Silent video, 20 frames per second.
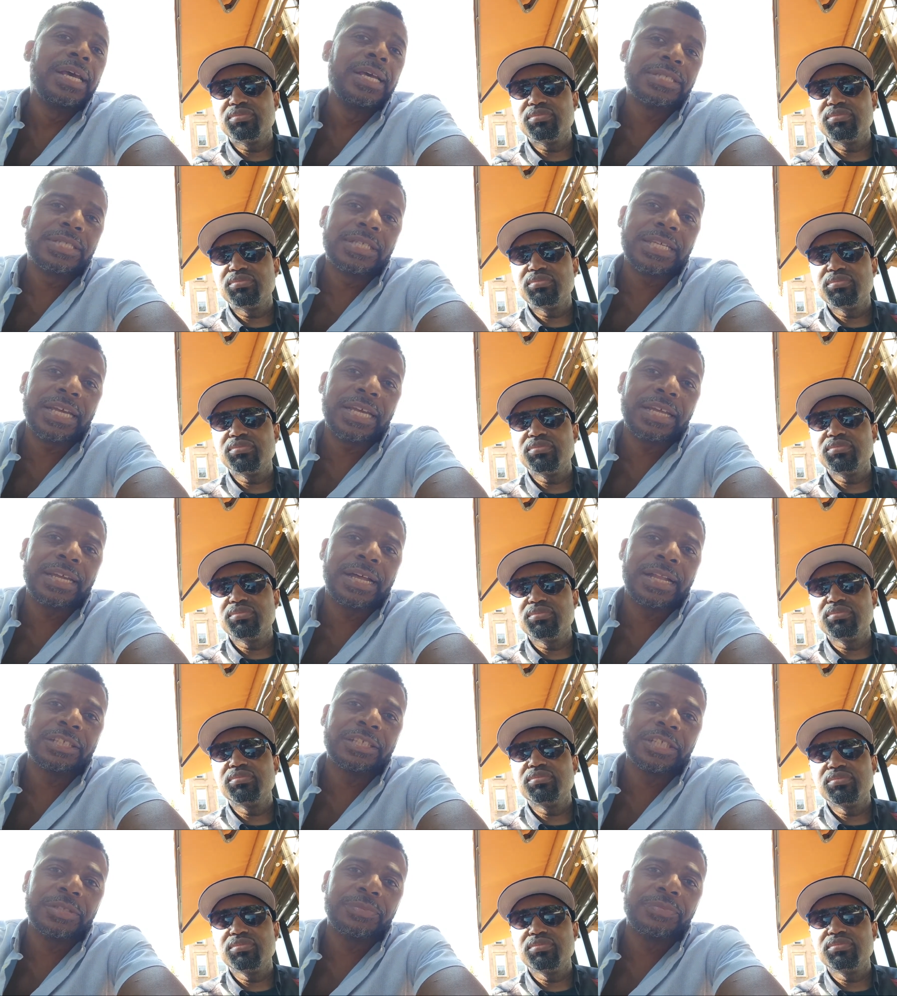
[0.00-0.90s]
Speaker 1: It's a
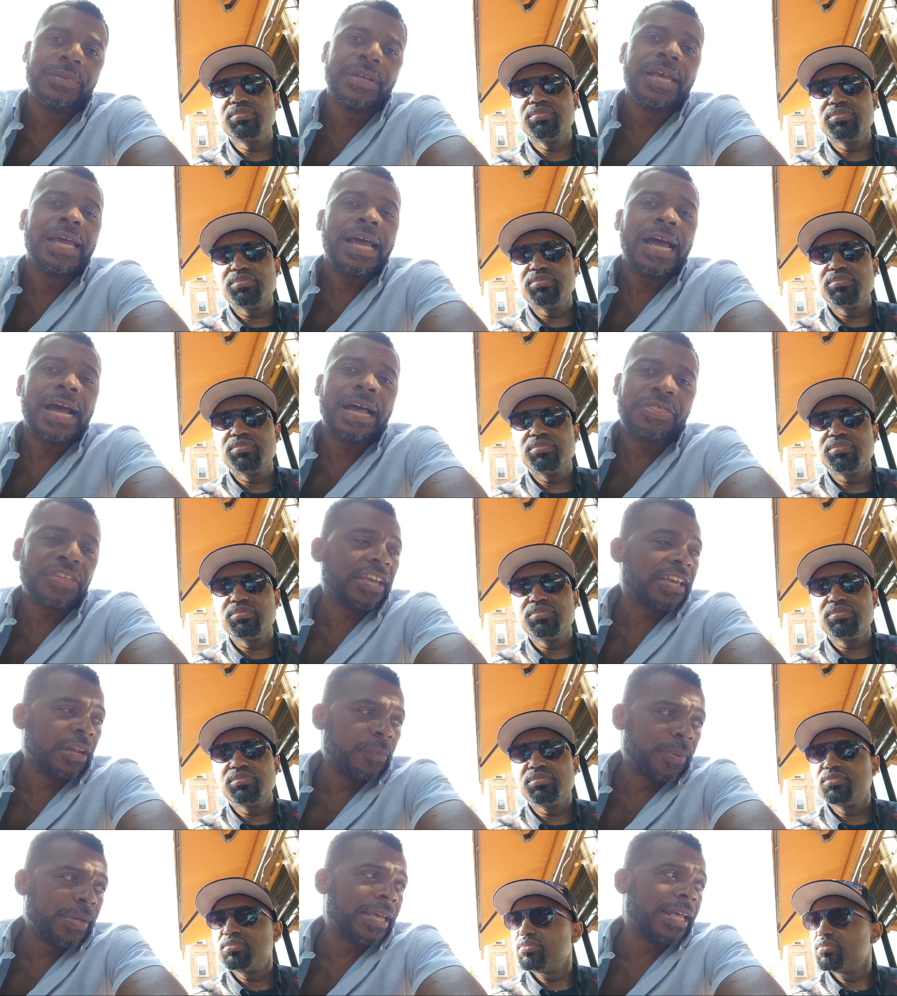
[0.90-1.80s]
technology. I
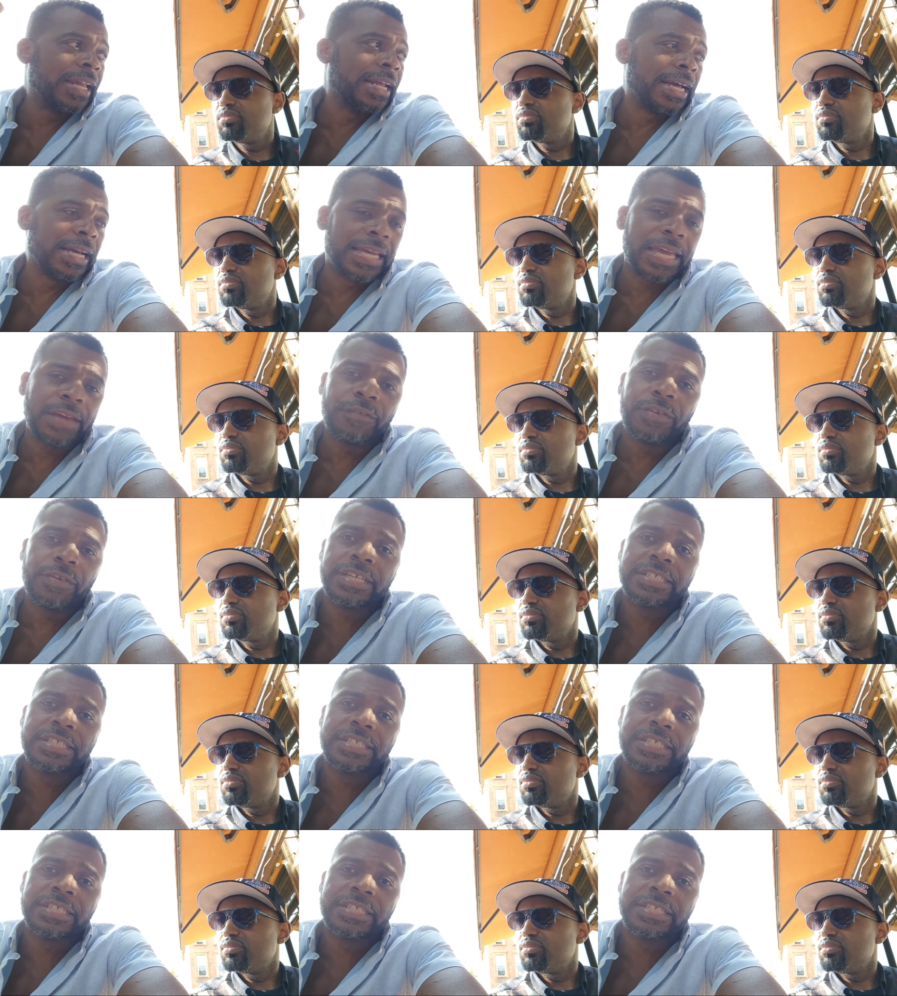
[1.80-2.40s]
think in the beginning I gave an